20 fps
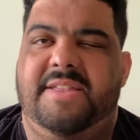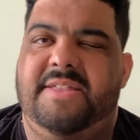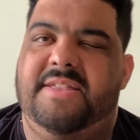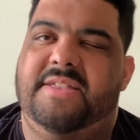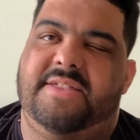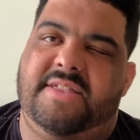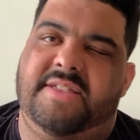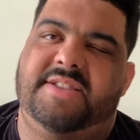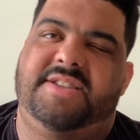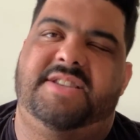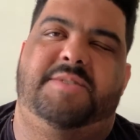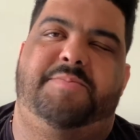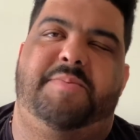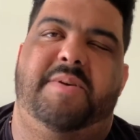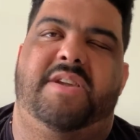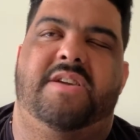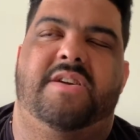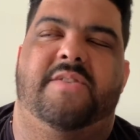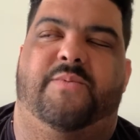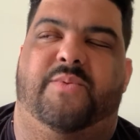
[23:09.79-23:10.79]
this is
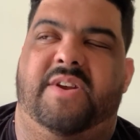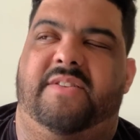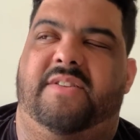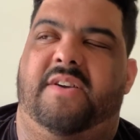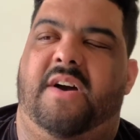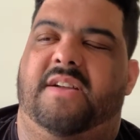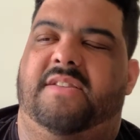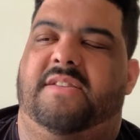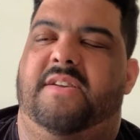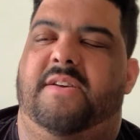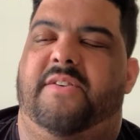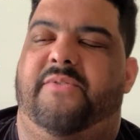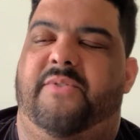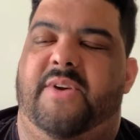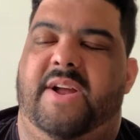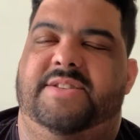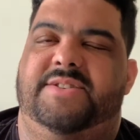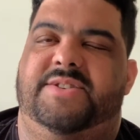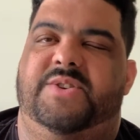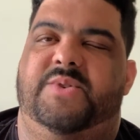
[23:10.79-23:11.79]
speaking of when I talk to
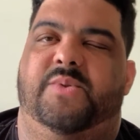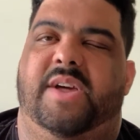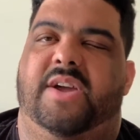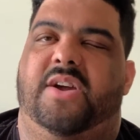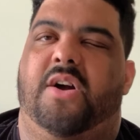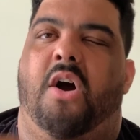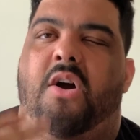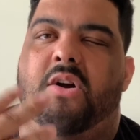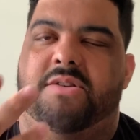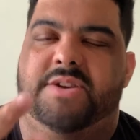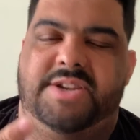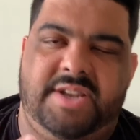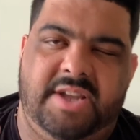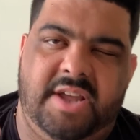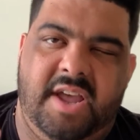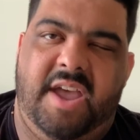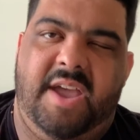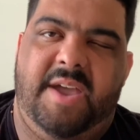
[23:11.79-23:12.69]
friends who like aren't